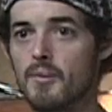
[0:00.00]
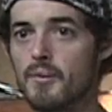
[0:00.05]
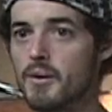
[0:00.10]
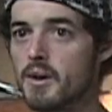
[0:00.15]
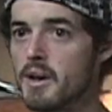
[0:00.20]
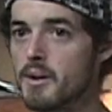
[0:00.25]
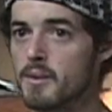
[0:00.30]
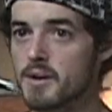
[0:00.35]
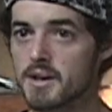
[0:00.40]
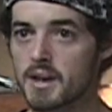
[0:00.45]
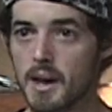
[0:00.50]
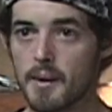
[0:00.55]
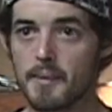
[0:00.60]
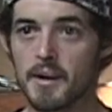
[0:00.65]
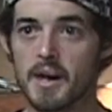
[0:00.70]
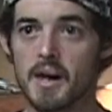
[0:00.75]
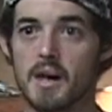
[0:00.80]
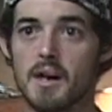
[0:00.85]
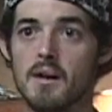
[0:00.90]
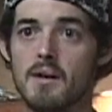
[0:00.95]
Footy was
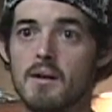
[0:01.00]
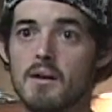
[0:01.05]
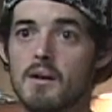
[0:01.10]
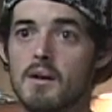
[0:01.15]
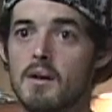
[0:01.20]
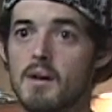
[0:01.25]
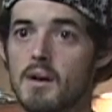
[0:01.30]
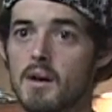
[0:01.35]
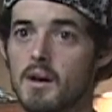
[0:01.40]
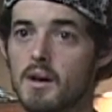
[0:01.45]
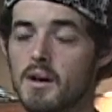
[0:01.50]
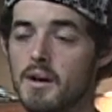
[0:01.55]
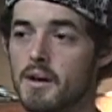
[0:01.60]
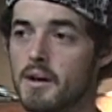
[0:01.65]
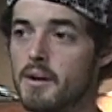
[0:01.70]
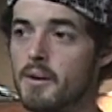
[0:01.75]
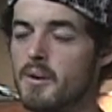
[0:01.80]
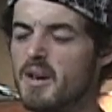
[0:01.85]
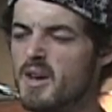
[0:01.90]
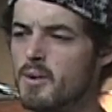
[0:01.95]
coming in.
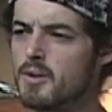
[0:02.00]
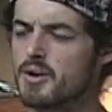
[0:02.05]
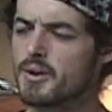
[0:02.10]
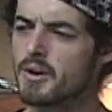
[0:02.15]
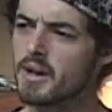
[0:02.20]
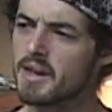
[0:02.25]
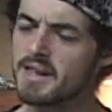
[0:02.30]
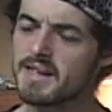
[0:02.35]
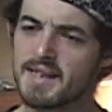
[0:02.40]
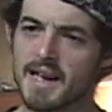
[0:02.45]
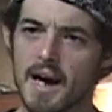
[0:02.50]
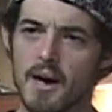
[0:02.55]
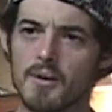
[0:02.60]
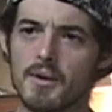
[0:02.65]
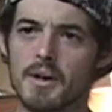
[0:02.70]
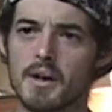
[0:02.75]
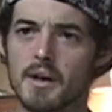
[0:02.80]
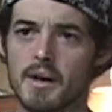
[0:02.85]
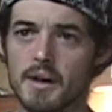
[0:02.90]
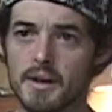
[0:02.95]
He was really
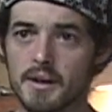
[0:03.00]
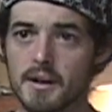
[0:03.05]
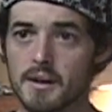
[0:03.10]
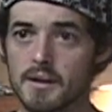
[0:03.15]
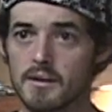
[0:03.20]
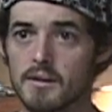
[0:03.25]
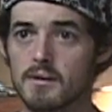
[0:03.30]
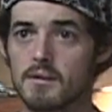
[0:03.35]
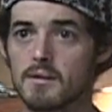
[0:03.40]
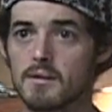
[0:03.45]
down to earth.